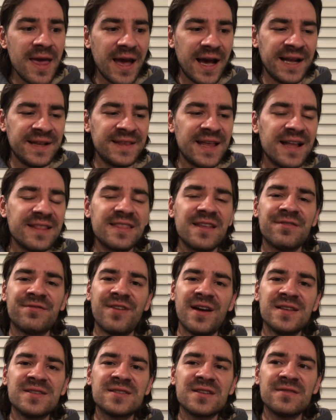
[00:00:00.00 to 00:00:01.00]
And that
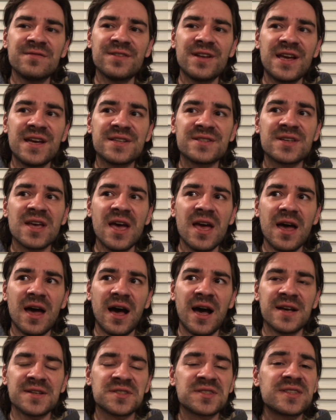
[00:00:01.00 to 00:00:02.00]
defensiveness
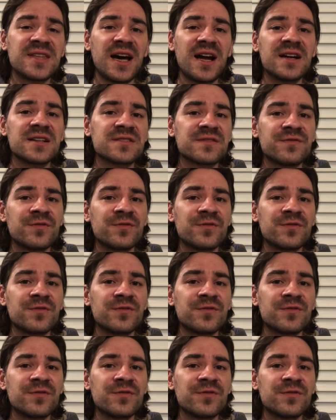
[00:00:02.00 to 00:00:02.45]
starts